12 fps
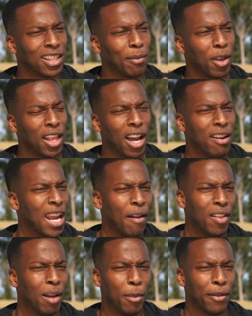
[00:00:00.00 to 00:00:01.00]
something that I'd
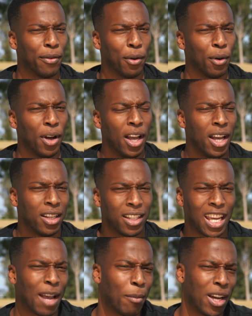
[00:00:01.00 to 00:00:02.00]
never done before to
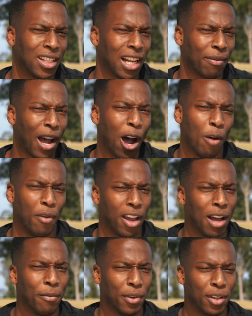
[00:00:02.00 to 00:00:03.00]
get myself out of a
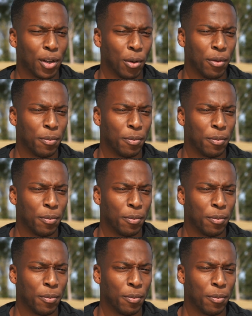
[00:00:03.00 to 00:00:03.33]
comfort zone.